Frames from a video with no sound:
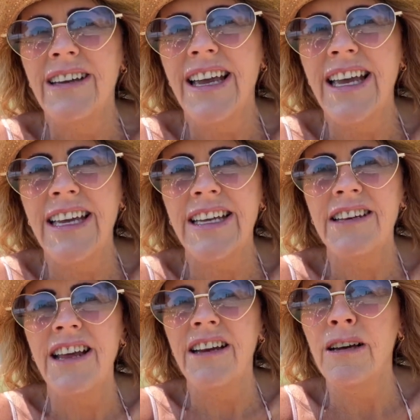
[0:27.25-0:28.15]

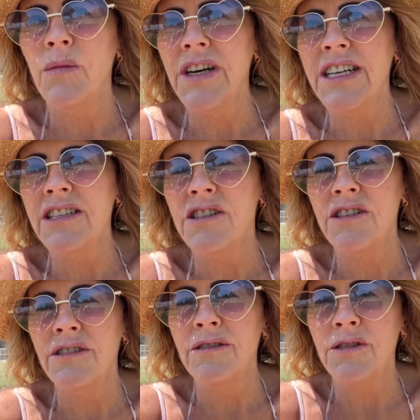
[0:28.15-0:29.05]
And I wanted
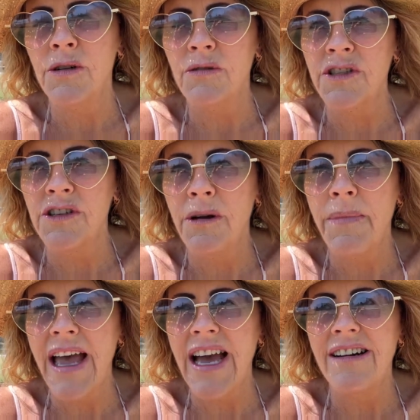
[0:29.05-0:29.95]
to talk to you
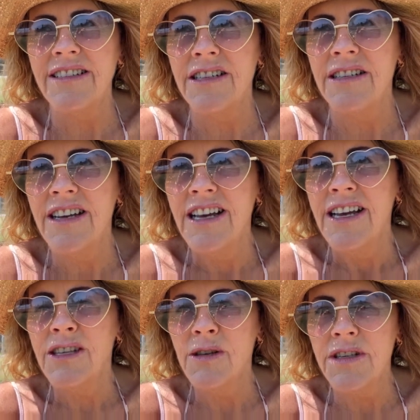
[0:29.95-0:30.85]
about
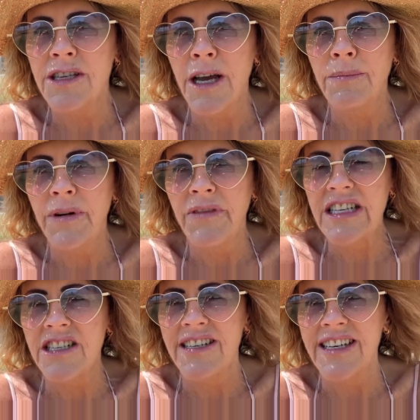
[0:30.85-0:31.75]
Suicide
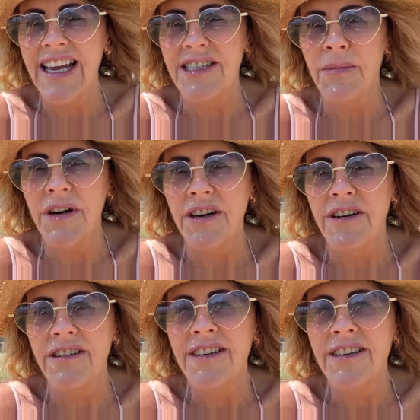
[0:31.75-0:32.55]
Prevention Day tomorrow.